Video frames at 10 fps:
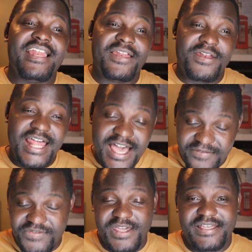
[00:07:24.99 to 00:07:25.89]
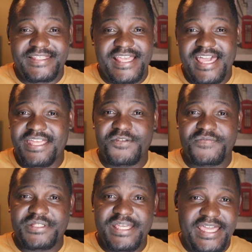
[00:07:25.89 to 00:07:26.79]
Lavia side
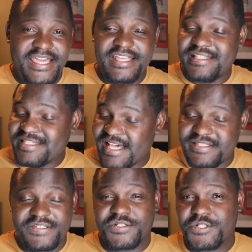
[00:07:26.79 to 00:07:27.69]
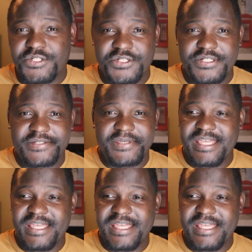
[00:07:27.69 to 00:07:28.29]
over there, it doesn't look good.